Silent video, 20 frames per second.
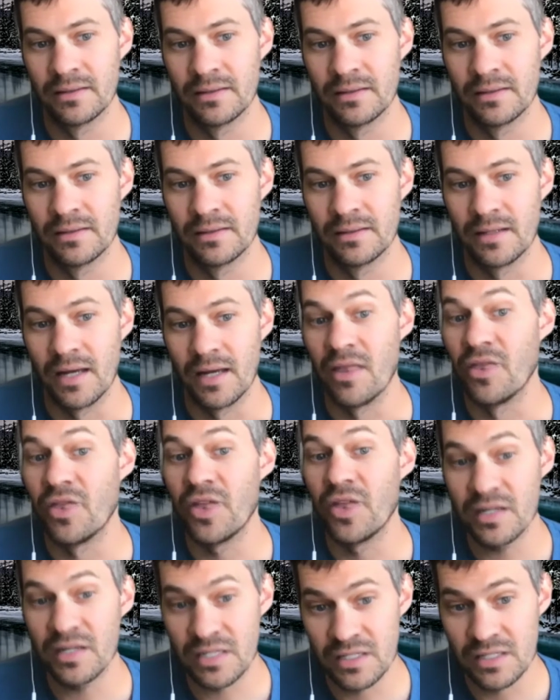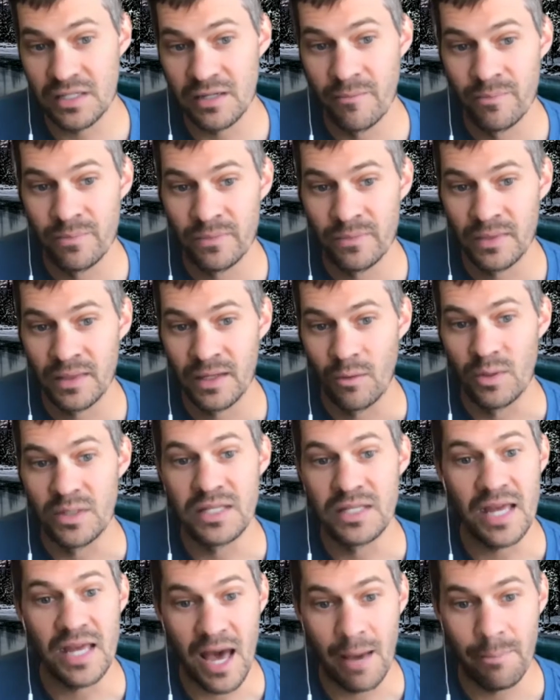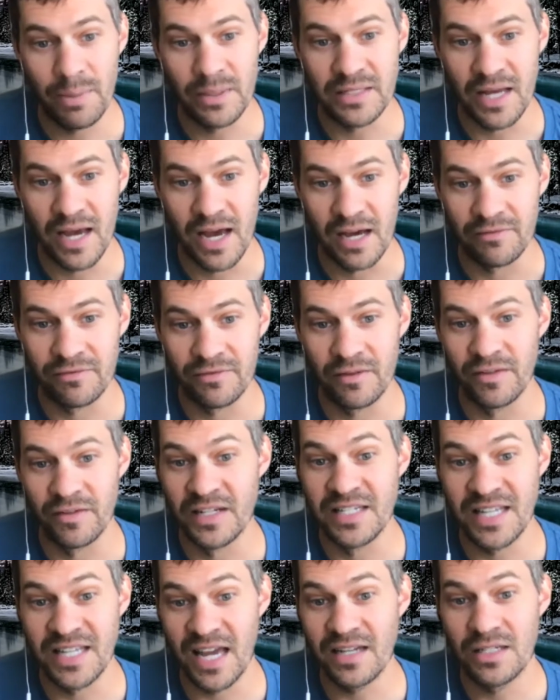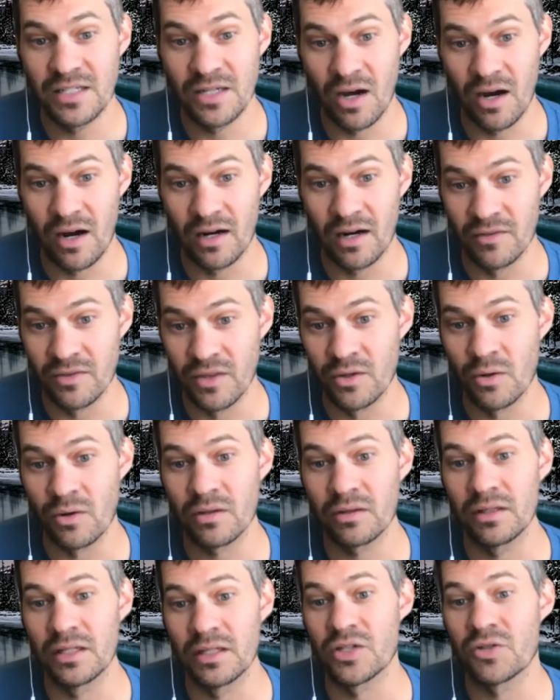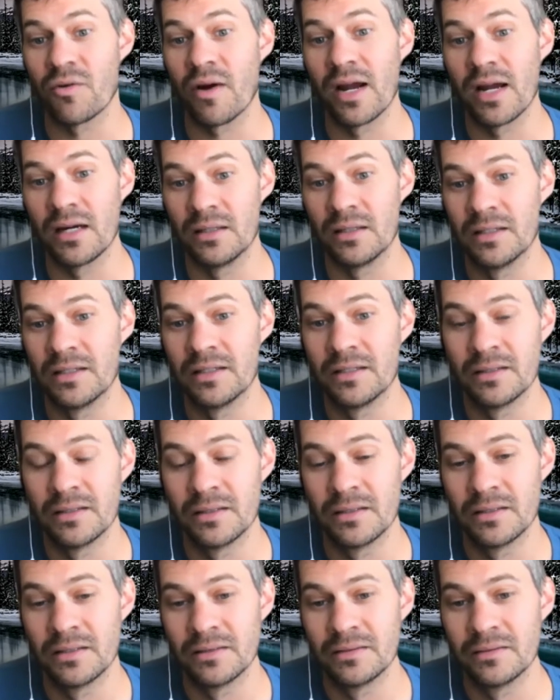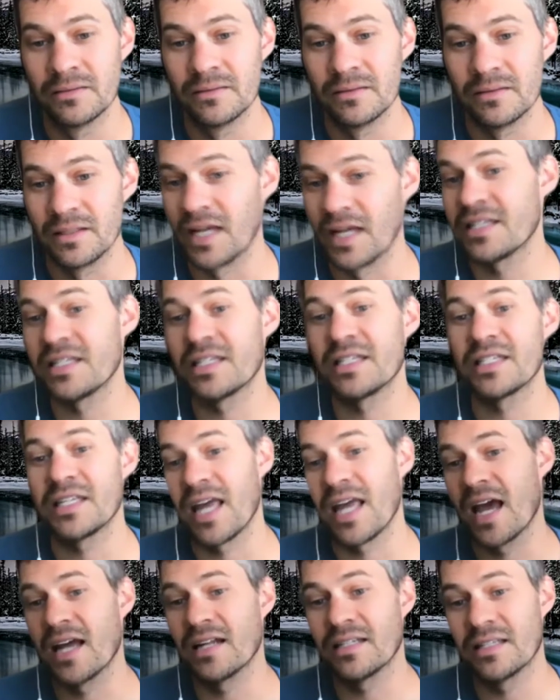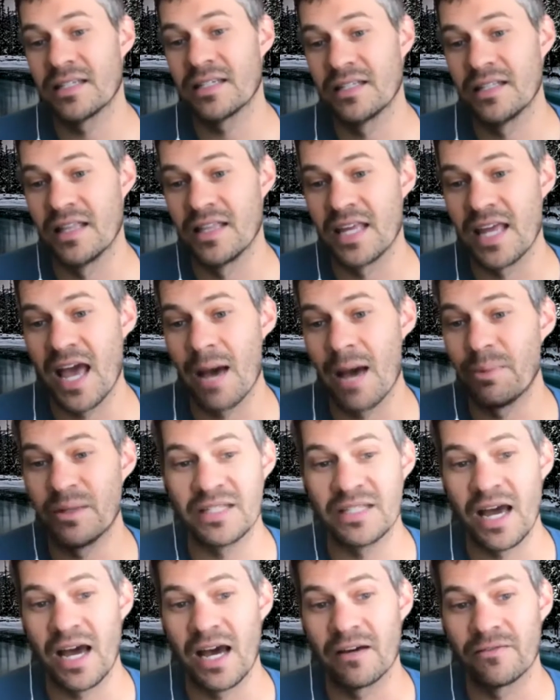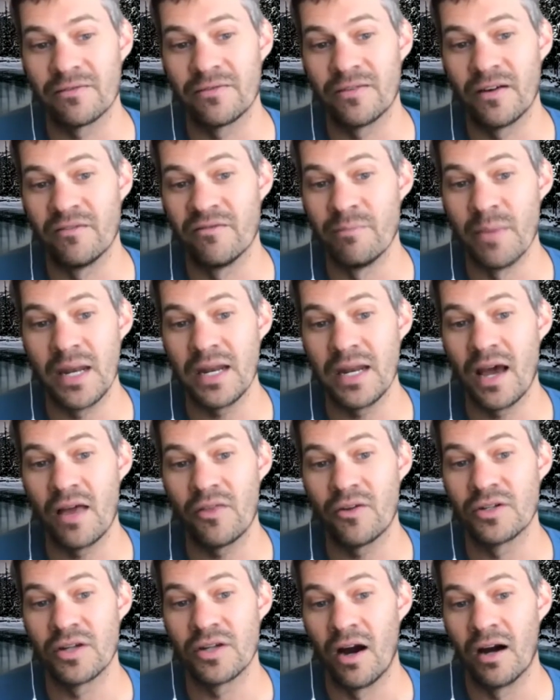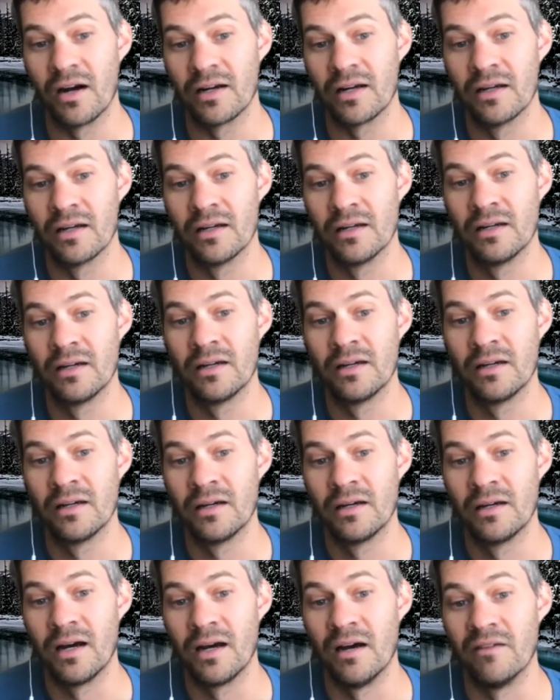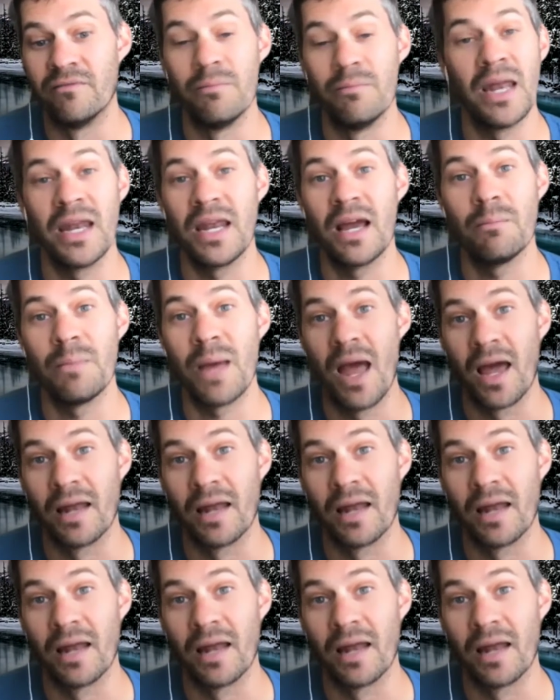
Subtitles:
And this was the epitaph of a dead dog in the Northland Trail, less scant than the epitaph of many other dog, of many a man.